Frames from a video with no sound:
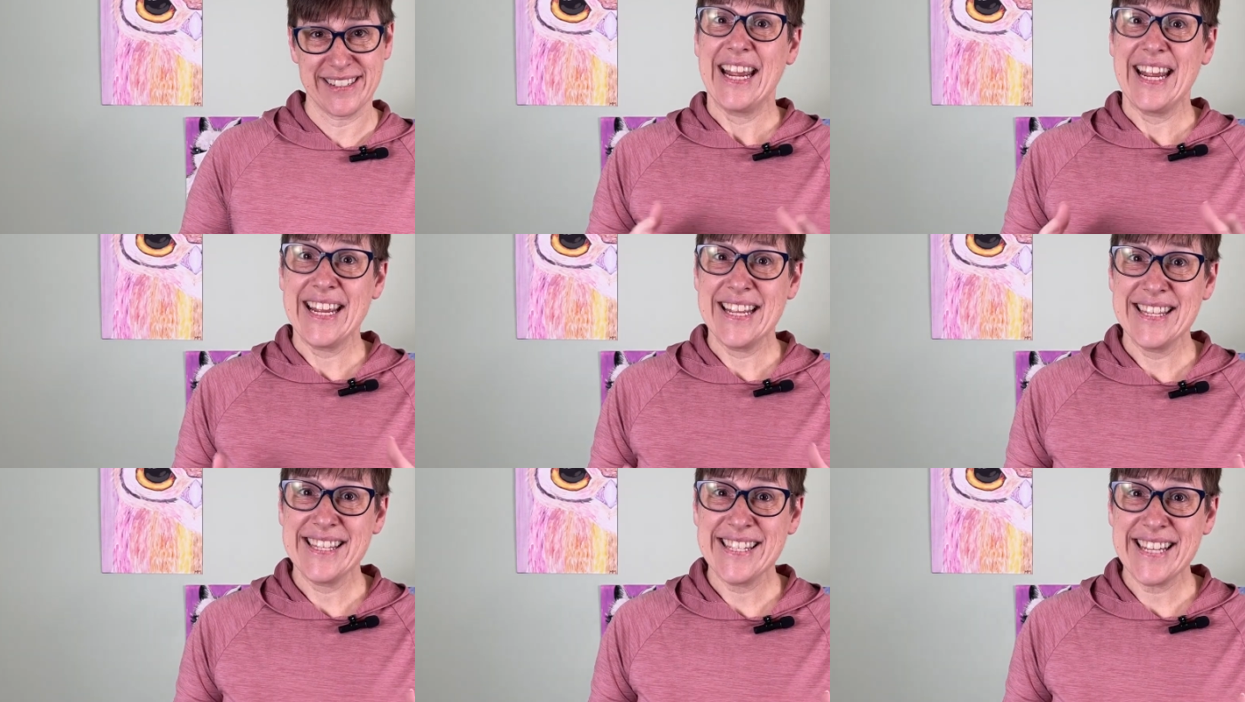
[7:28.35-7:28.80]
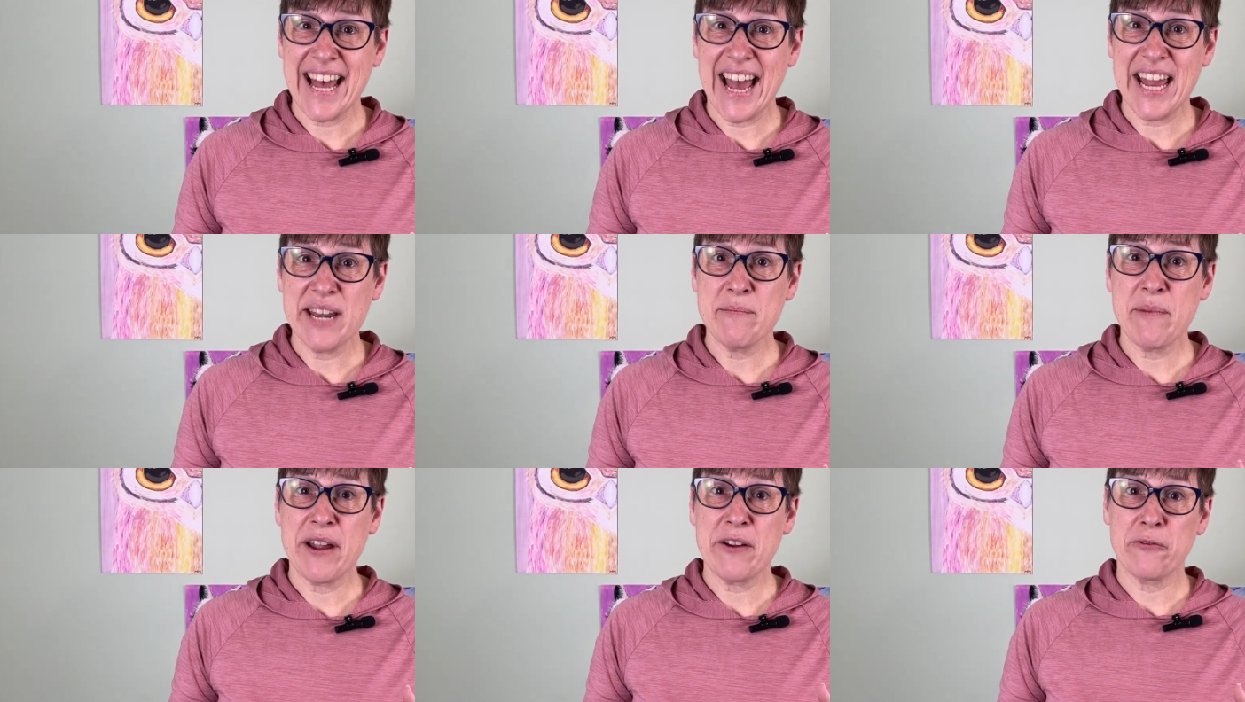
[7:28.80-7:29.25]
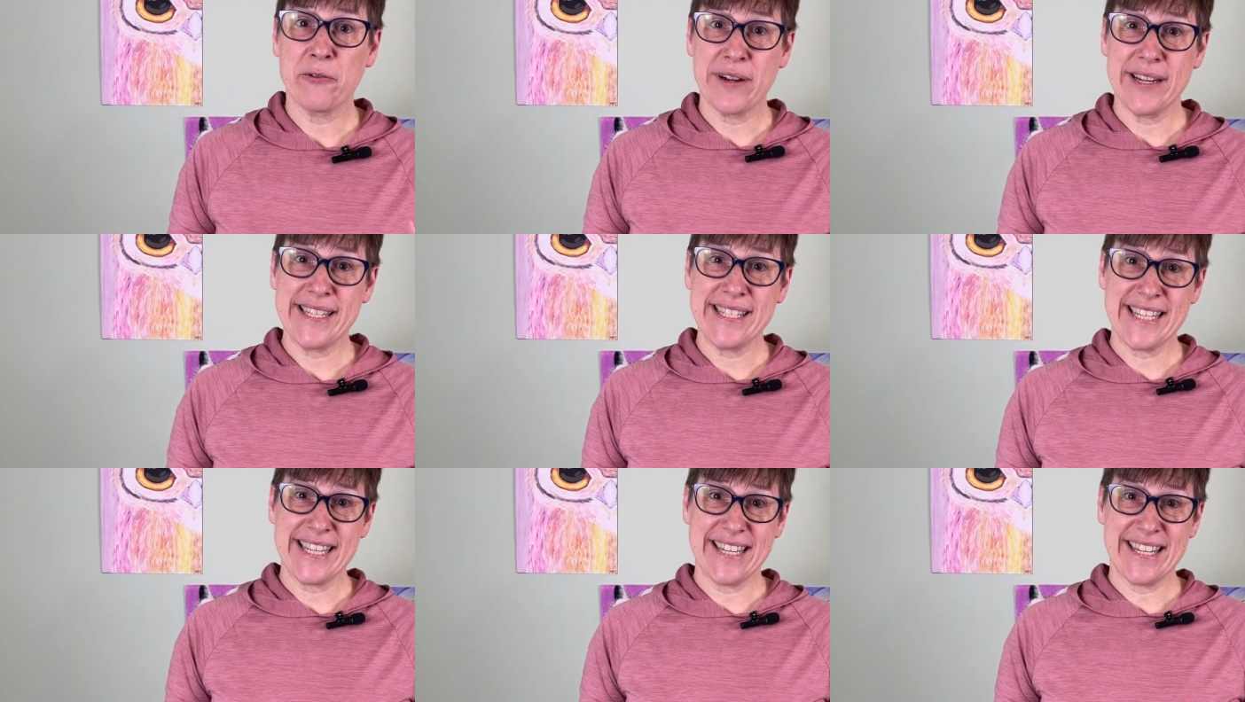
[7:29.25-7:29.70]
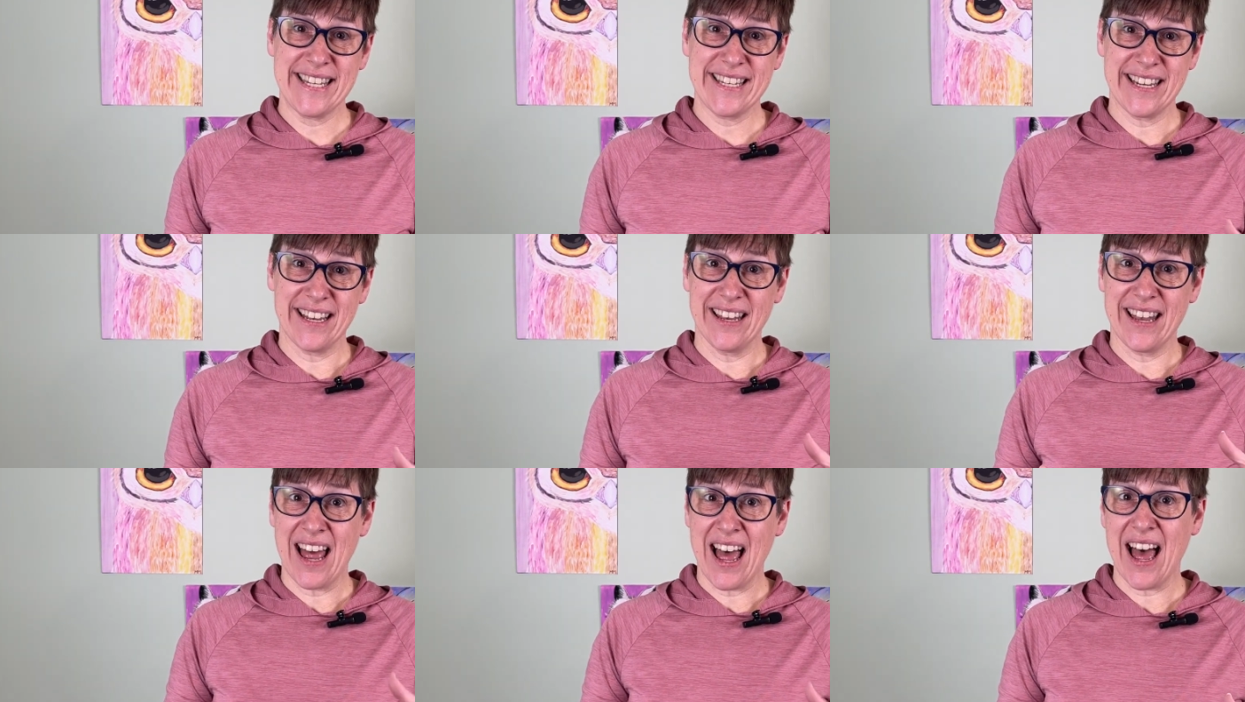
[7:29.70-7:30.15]
Inside my recent
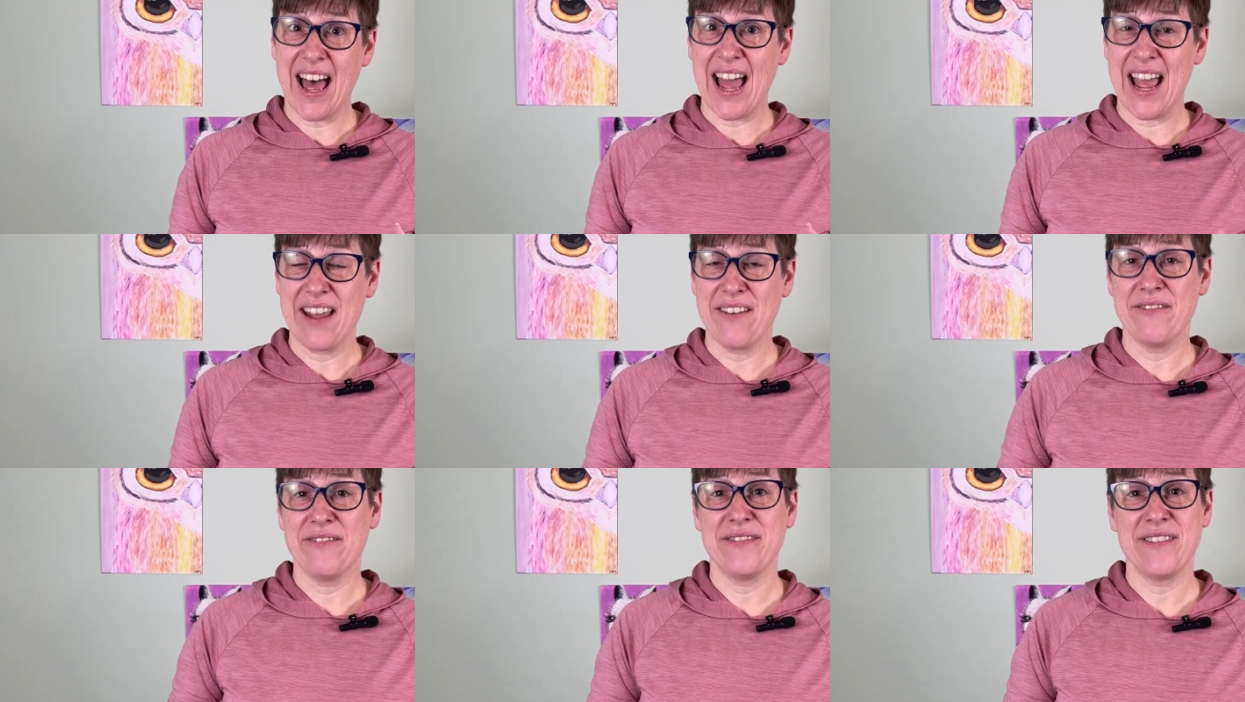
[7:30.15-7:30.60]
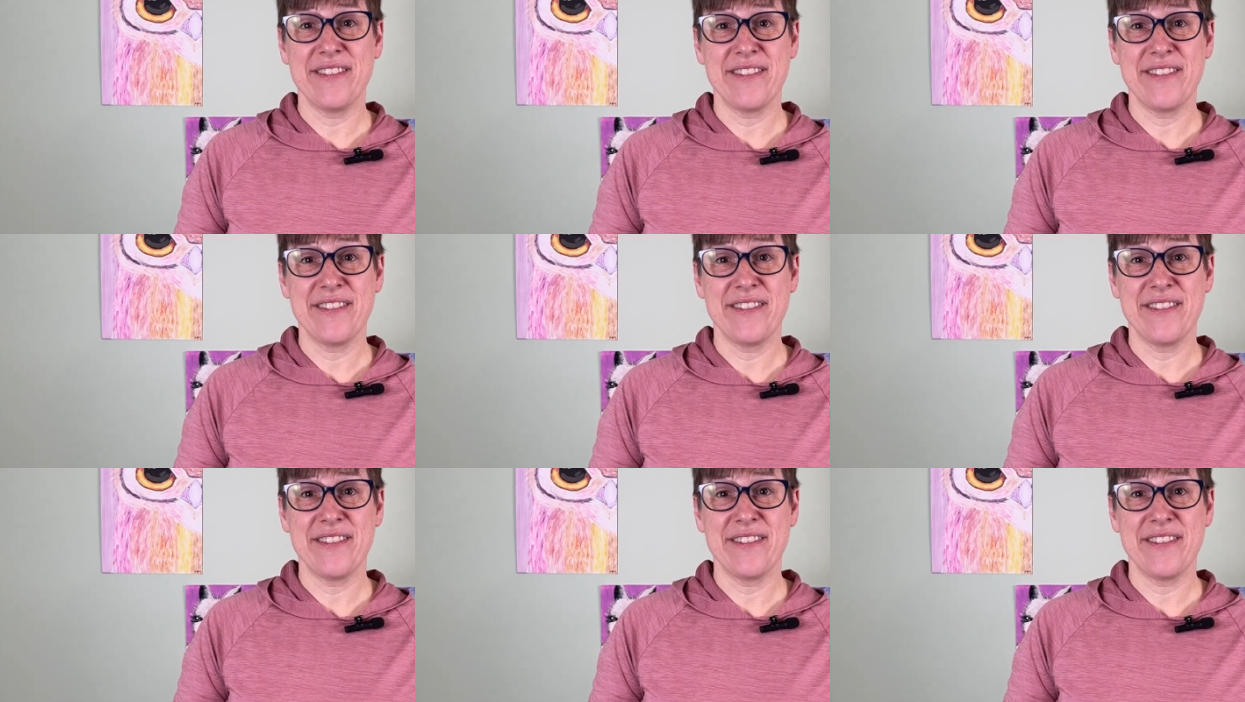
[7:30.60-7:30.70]
live